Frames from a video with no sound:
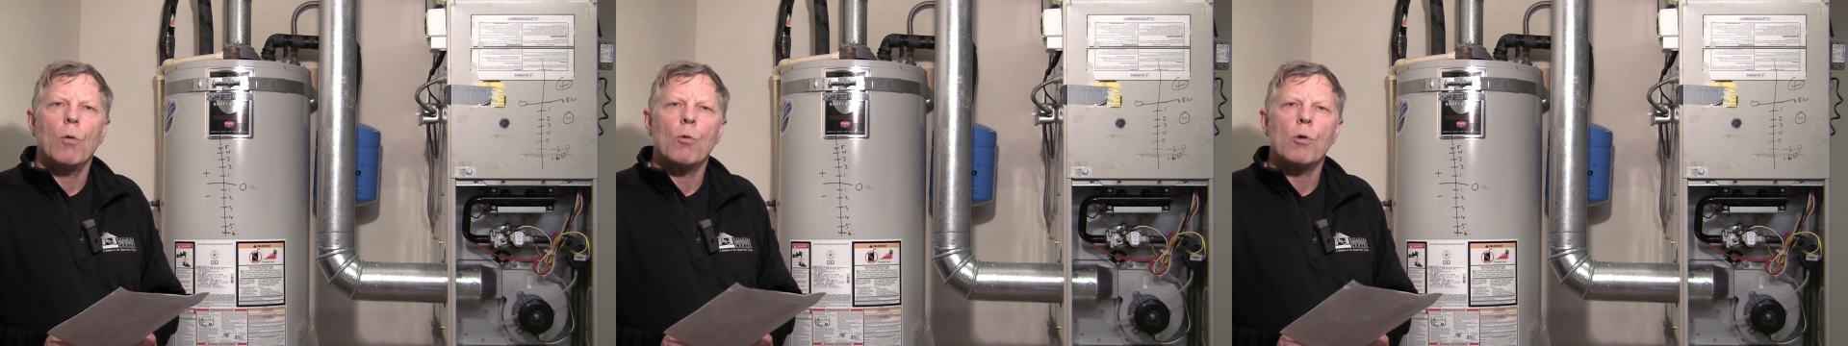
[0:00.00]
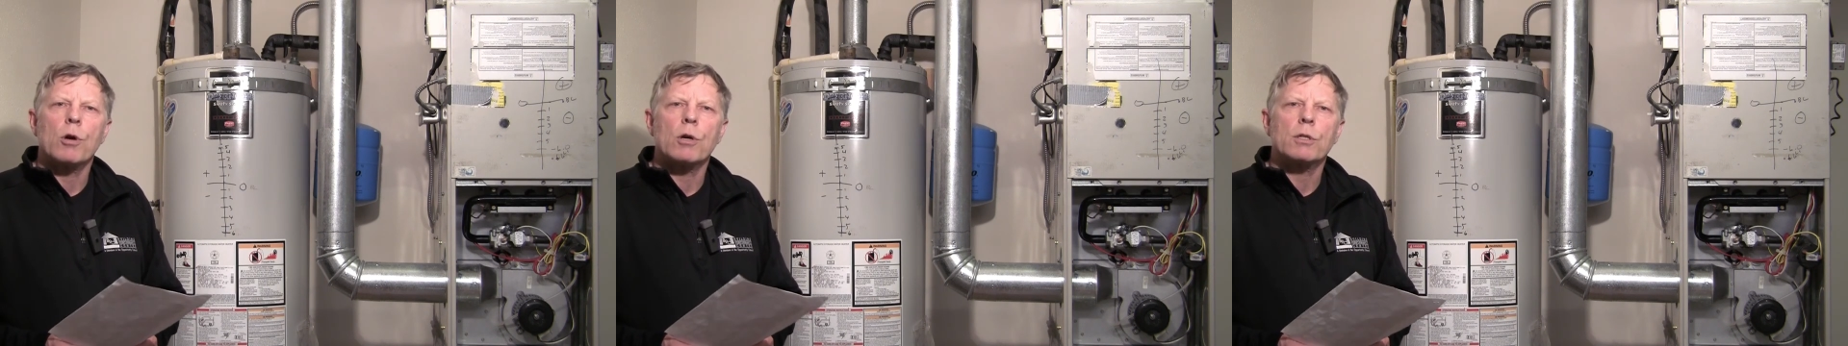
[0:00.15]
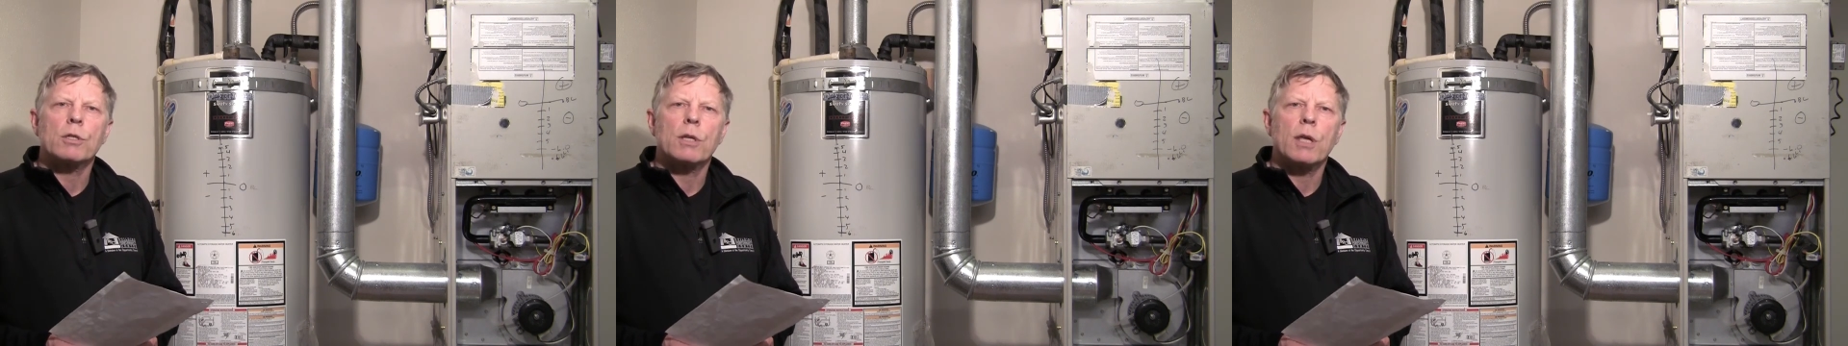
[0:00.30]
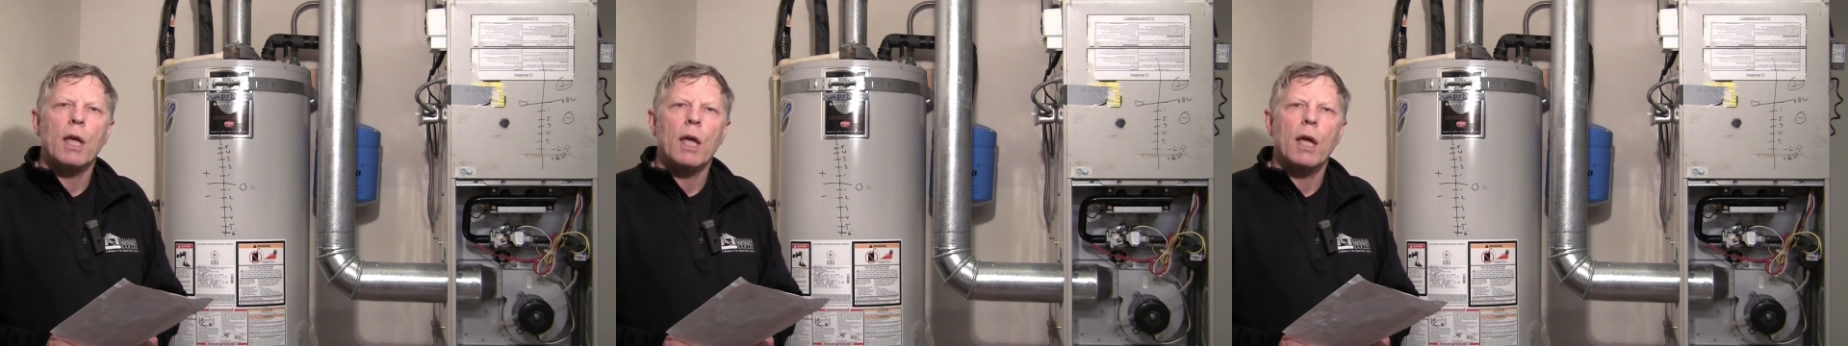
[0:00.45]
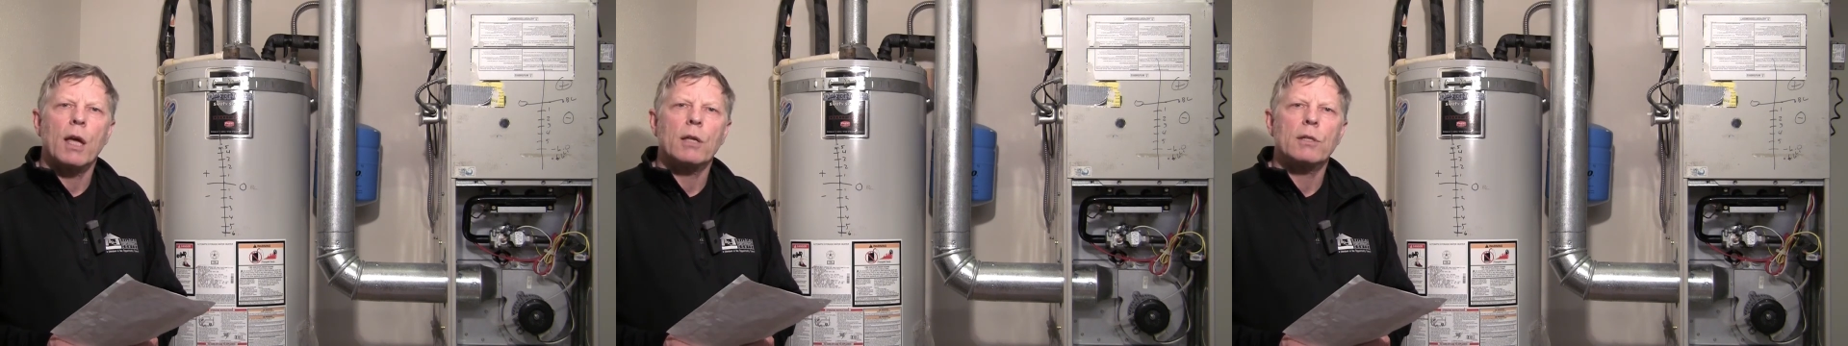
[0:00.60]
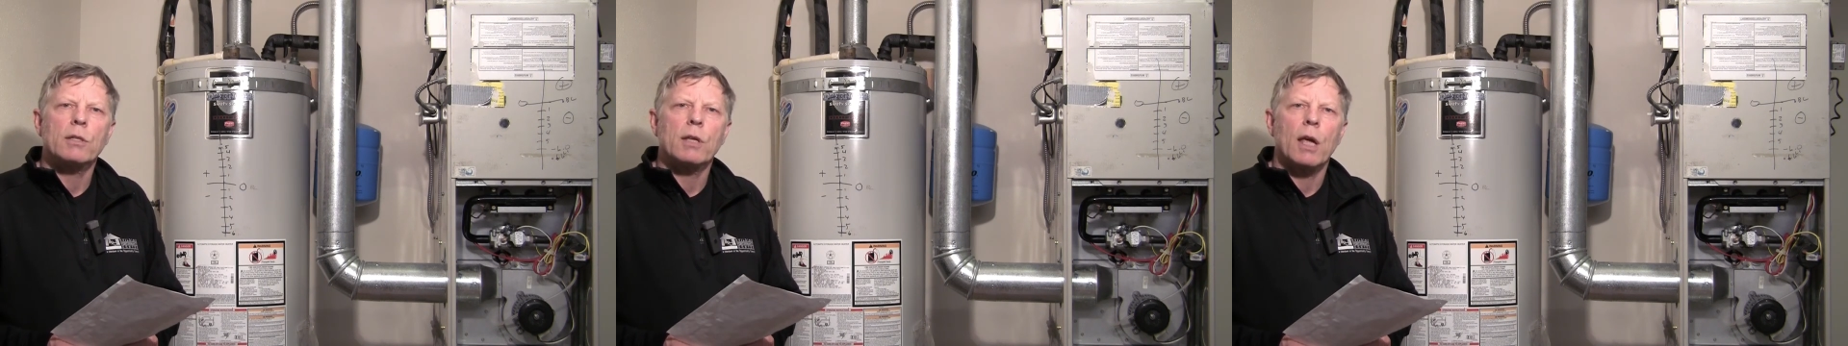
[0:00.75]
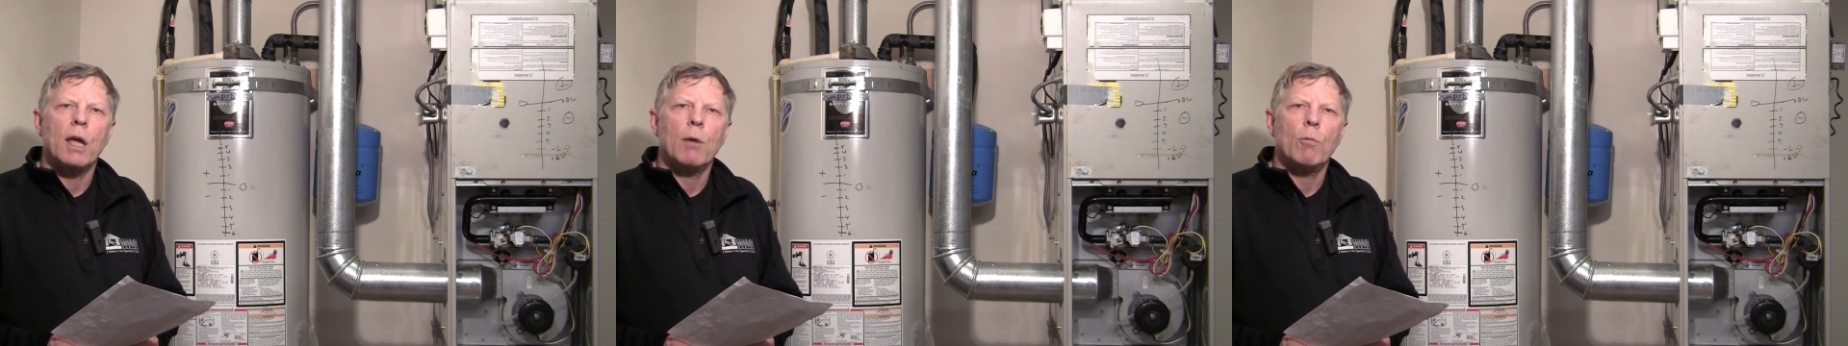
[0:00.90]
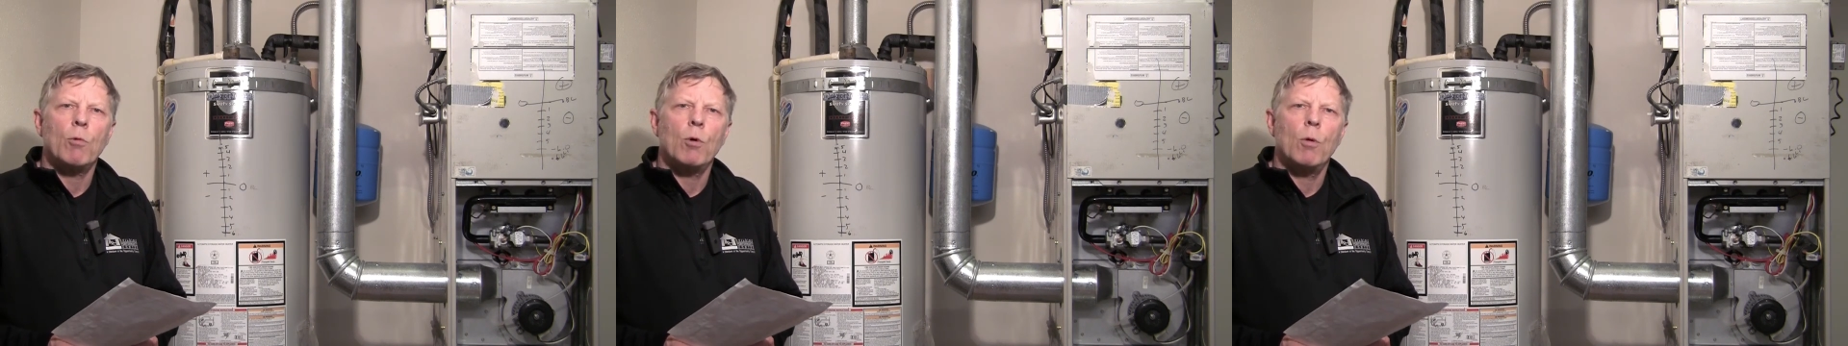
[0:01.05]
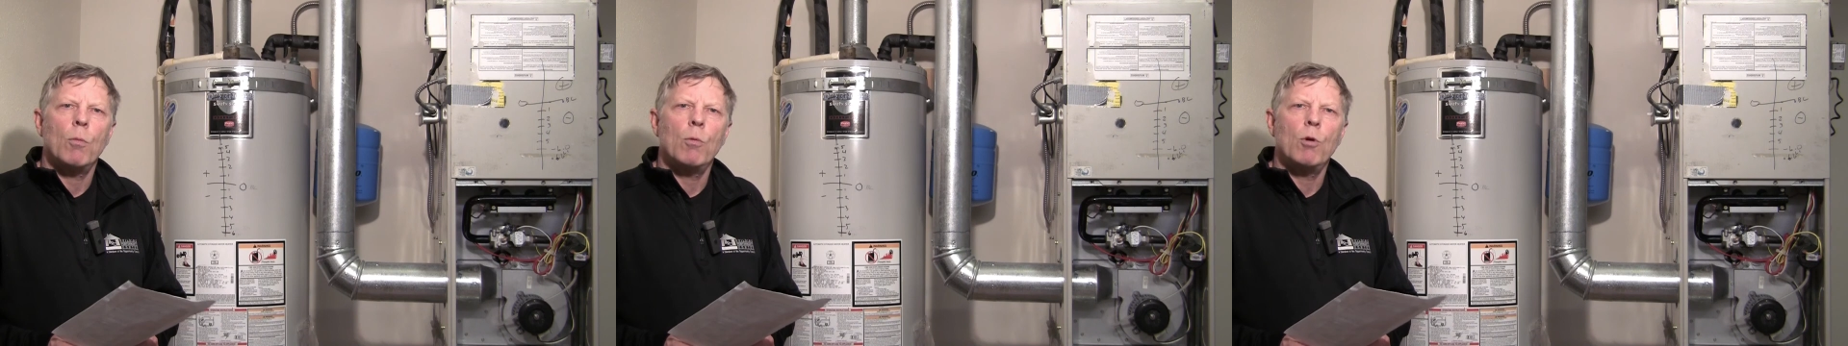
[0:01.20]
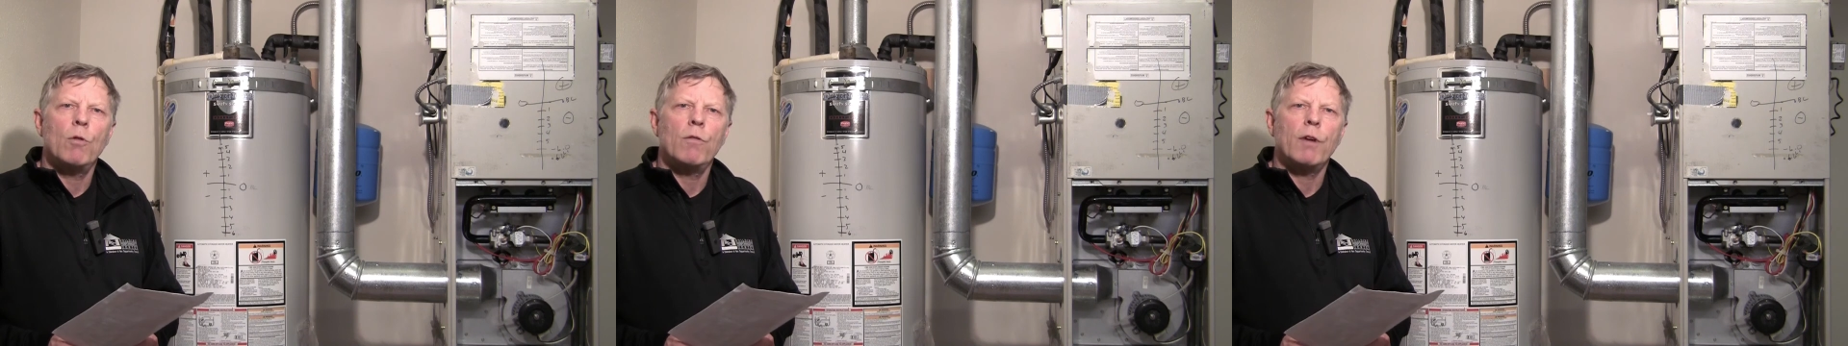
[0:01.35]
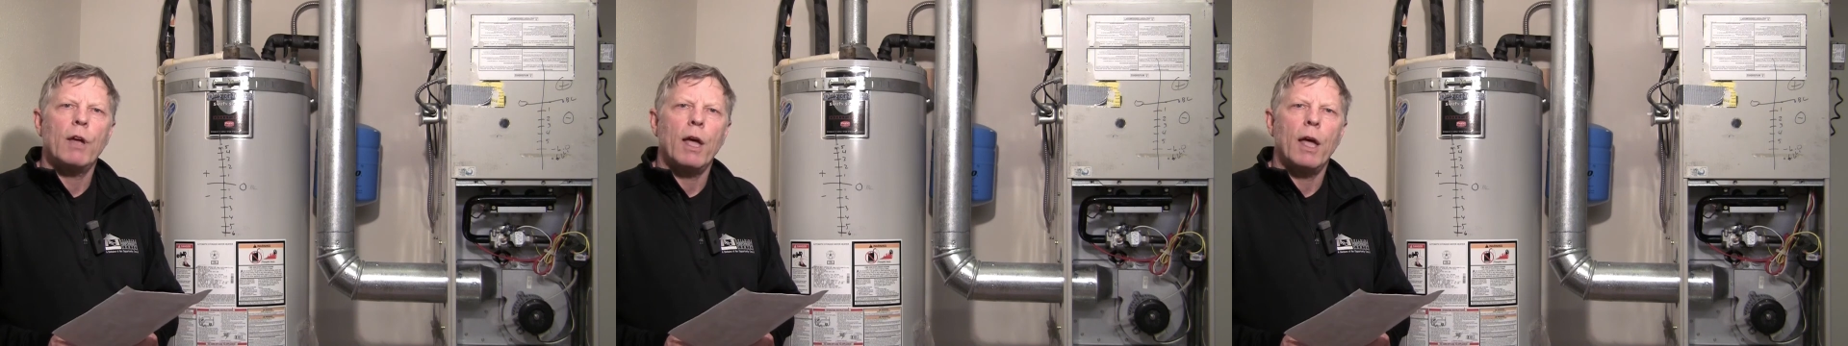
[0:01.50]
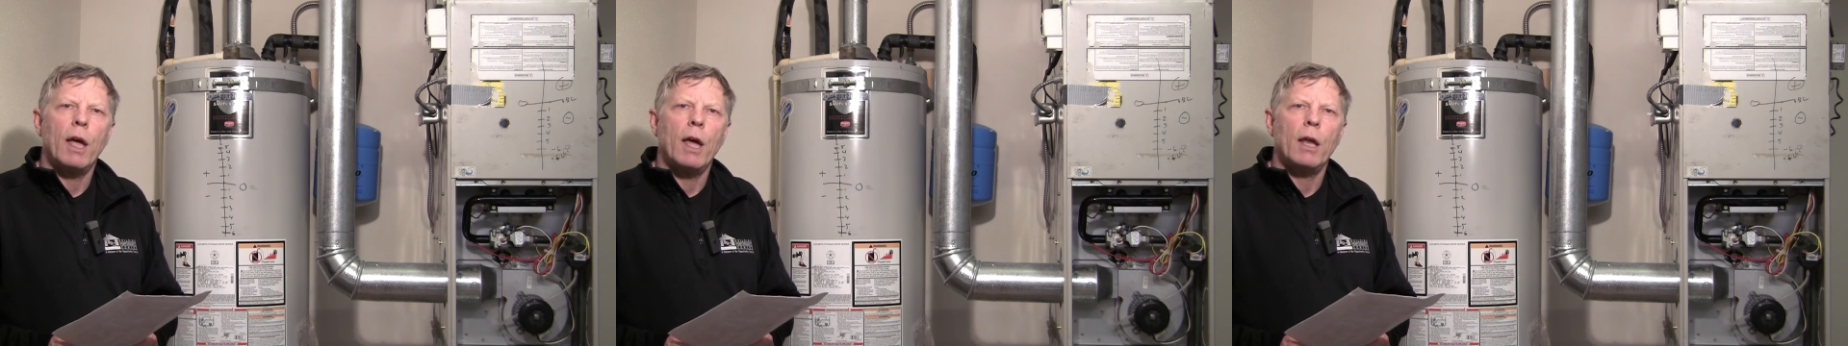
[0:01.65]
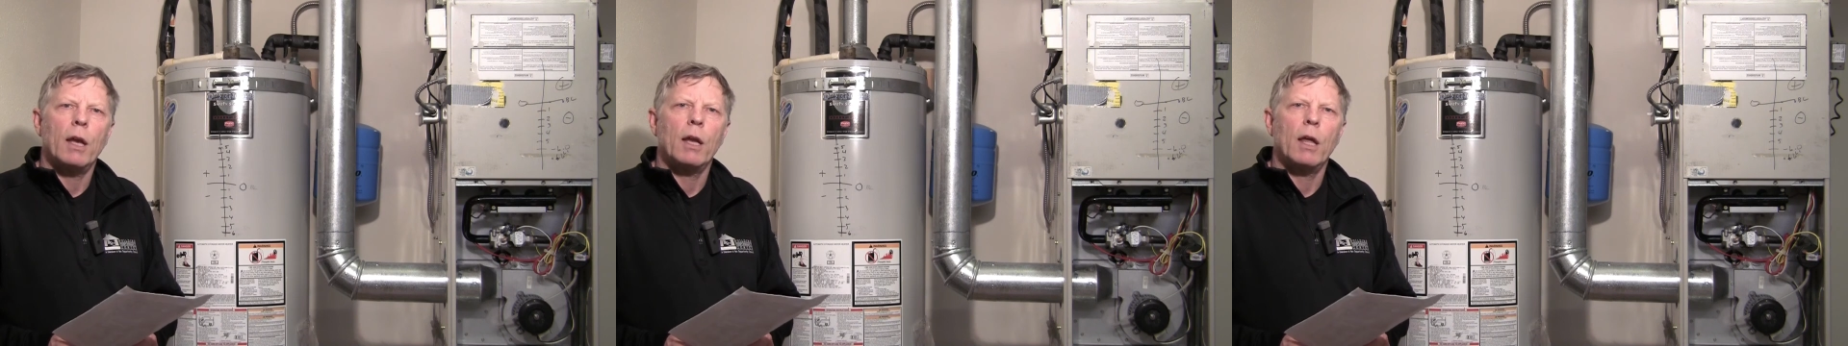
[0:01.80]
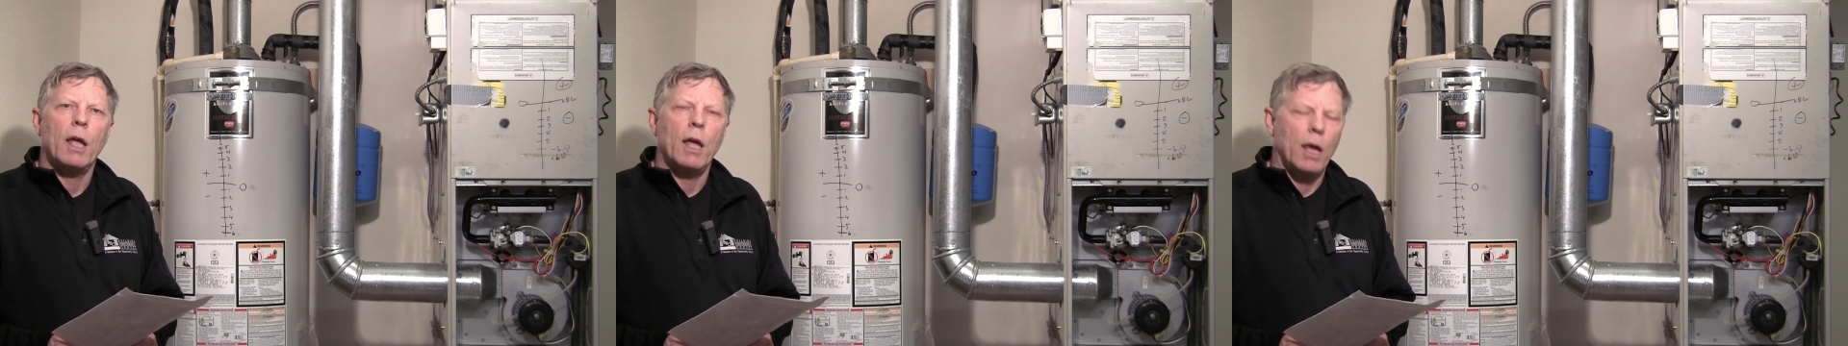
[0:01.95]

worst case, and we'll move ahead